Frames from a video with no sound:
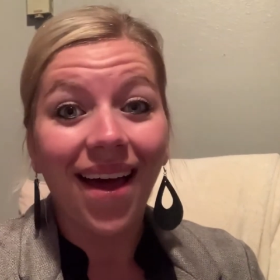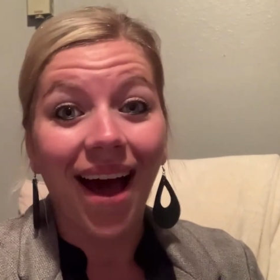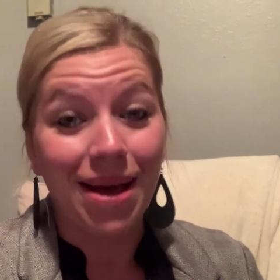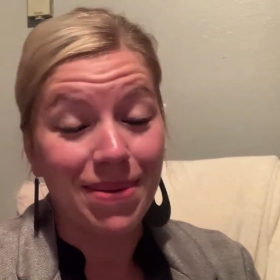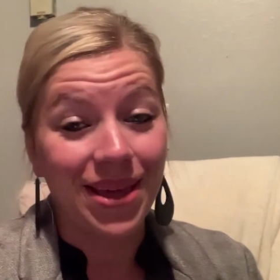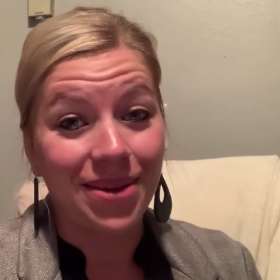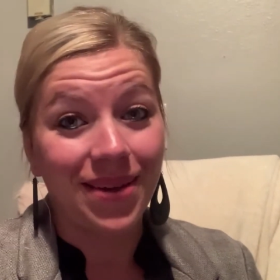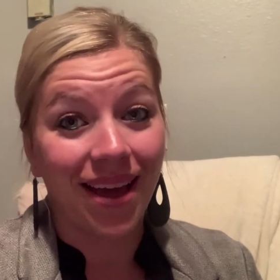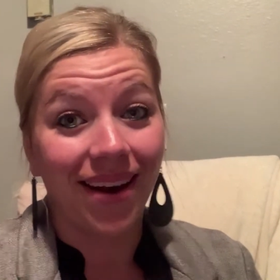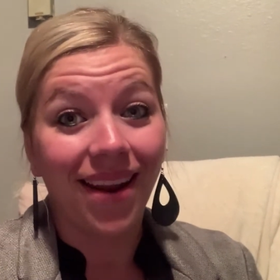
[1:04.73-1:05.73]
I bet you
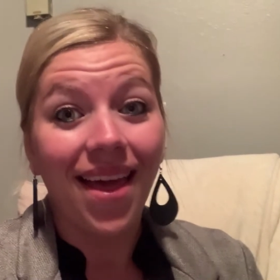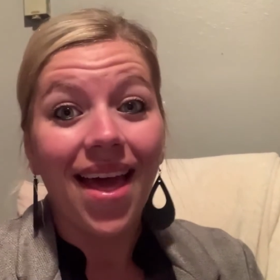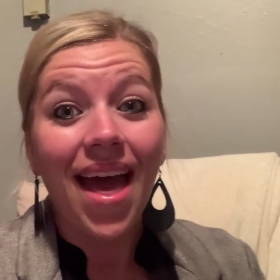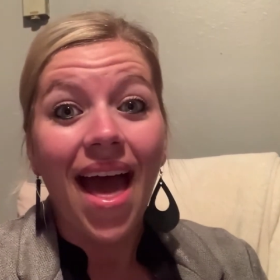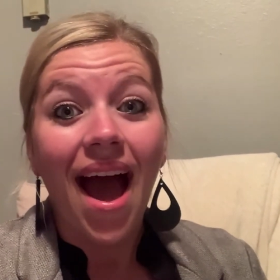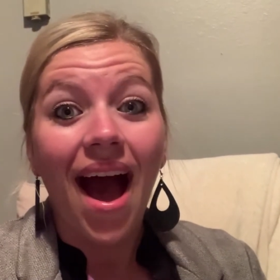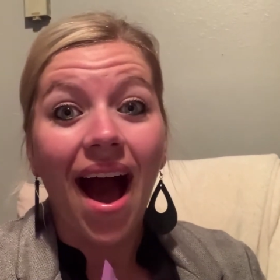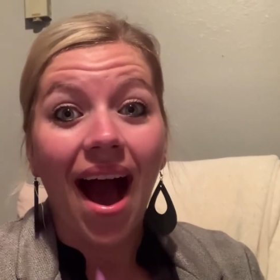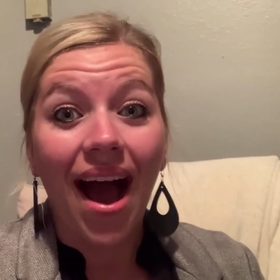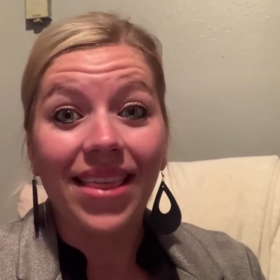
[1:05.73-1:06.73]
can.
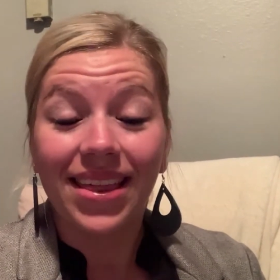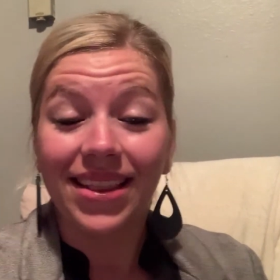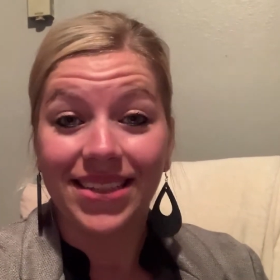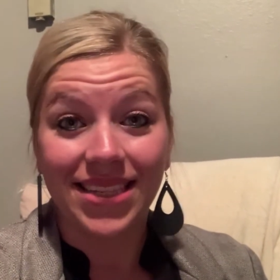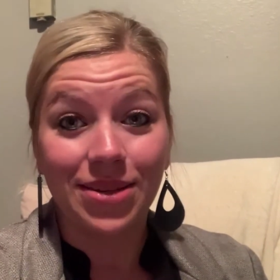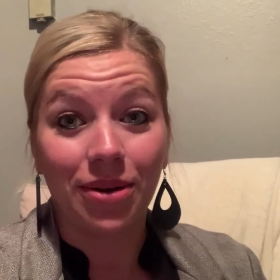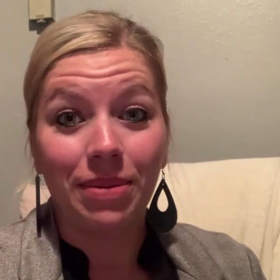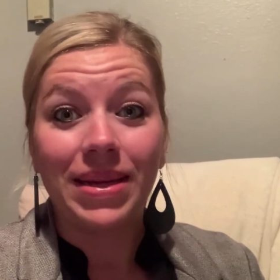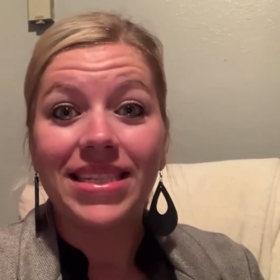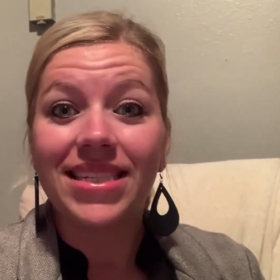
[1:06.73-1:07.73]
I think this is going to
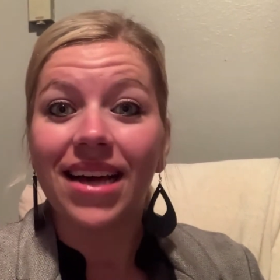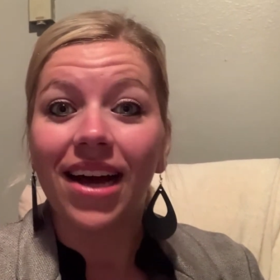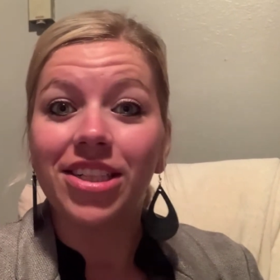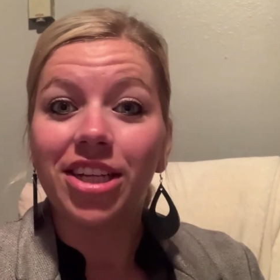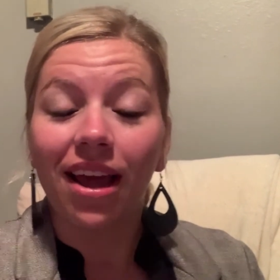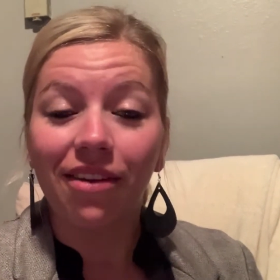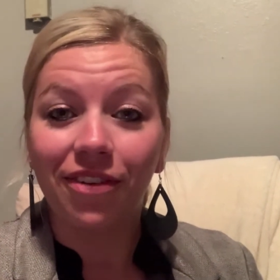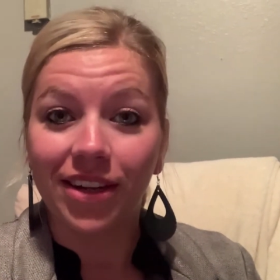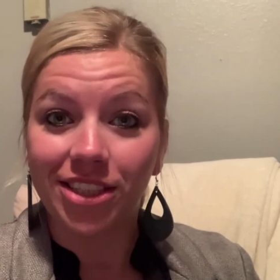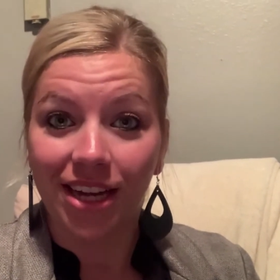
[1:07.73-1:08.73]
be such a
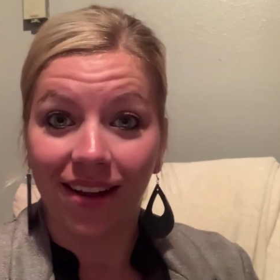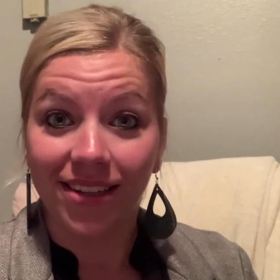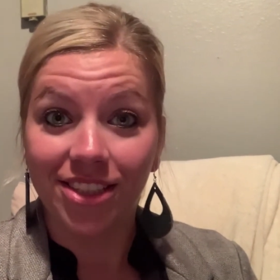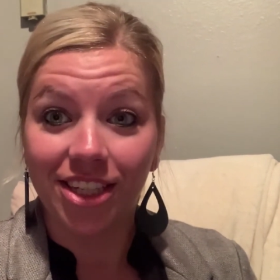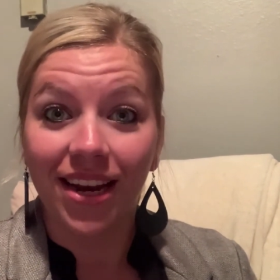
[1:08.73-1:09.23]
fun challenge,